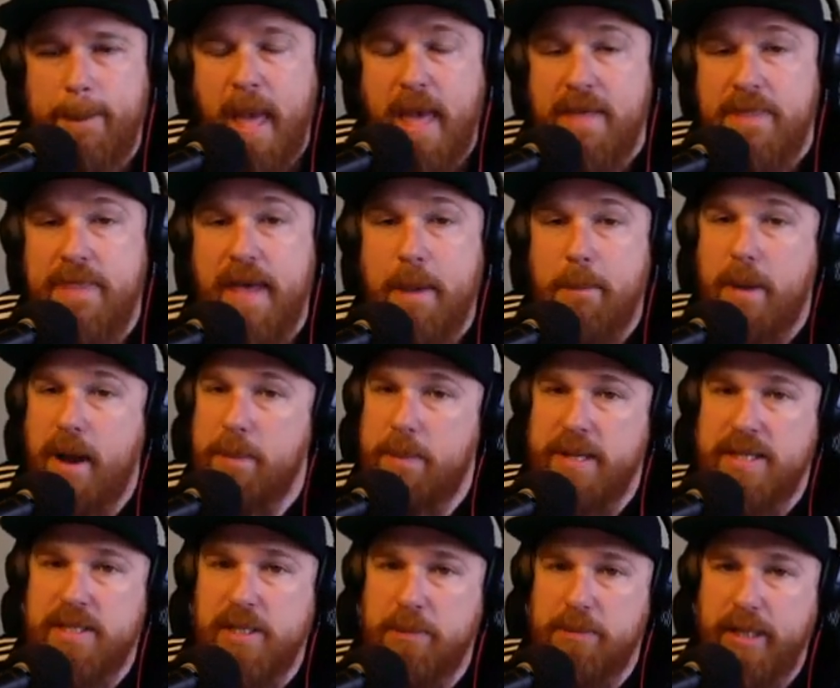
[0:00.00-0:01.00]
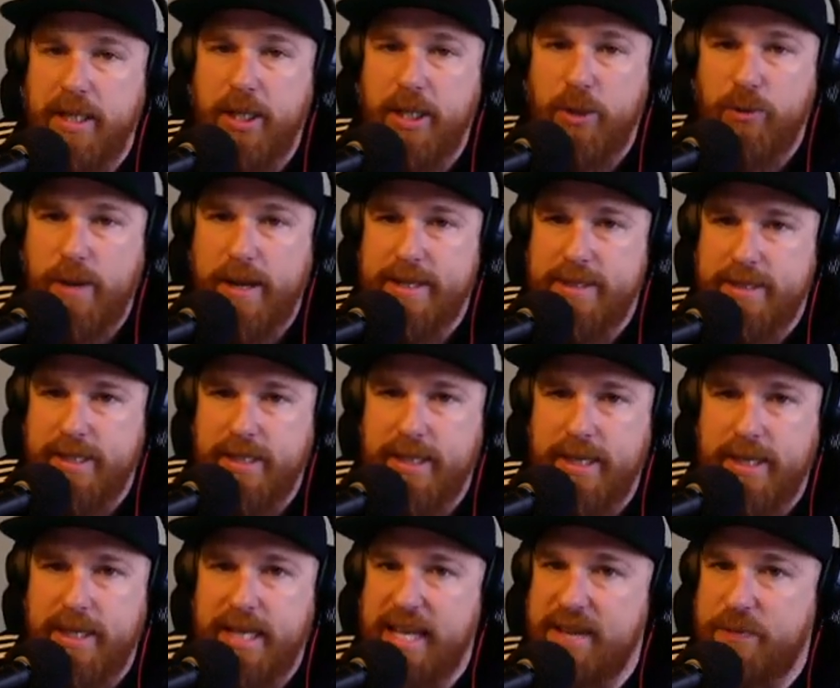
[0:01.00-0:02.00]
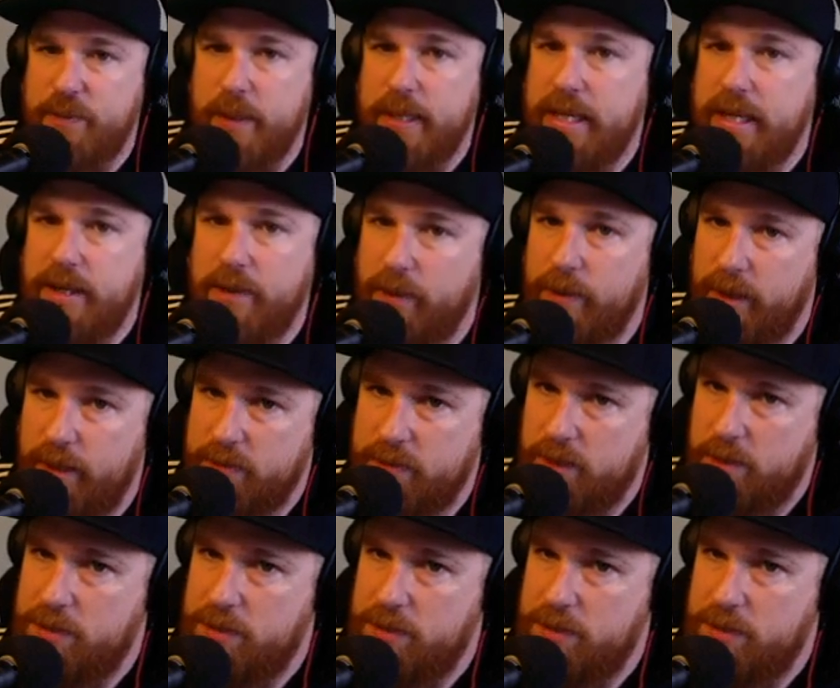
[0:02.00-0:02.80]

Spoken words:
that might be something great to get if we get rid of some